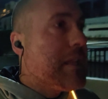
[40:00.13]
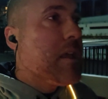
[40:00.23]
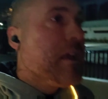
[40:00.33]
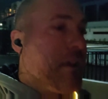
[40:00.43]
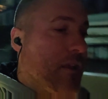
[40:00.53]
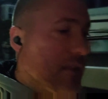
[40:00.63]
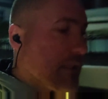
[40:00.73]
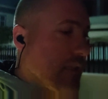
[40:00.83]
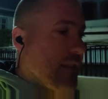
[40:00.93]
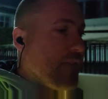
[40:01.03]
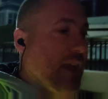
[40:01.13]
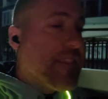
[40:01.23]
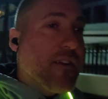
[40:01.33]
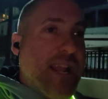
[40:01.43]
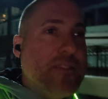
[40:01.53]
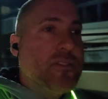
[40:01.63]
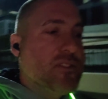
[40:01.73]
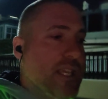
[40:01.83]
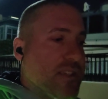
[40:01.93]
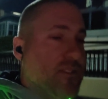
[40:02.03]
been they've had their
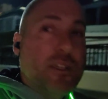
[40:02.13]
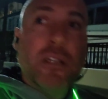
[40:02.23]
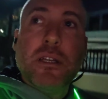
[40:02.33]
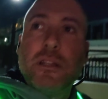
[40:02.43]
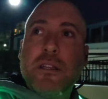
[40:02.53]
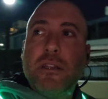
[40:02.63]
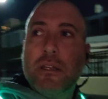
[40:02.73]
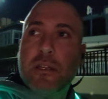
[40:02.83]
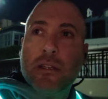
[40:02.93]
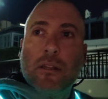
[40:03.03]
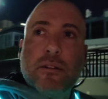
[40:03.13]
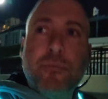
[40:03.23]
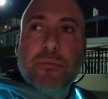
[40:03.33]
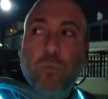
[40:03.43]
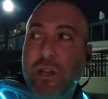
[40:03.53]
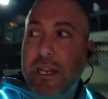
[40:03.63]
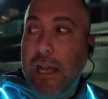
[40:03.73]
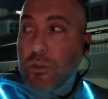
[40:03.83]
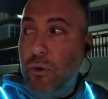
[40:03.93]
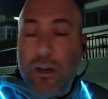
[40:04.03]
asses kissed. When in
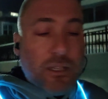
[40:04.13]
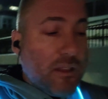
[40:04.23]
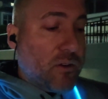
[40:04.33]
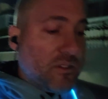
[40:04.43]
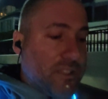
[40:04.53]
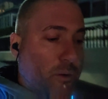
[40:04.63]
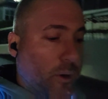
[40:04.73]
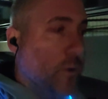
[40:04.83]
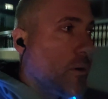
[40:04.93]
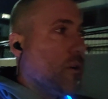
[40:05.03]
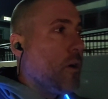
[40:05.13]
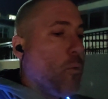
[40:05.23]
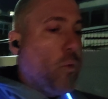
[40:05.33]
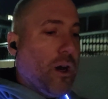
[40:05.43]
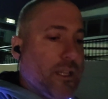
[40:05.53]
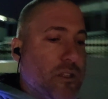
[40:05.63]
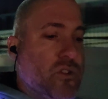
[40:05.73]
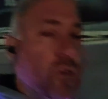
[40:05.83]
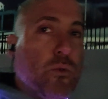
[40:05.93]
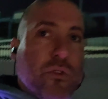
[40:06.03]
actuality they a is zero, a one,
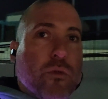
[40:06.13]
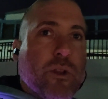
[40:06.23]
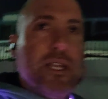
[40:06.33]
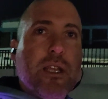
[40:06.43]
a two, a three.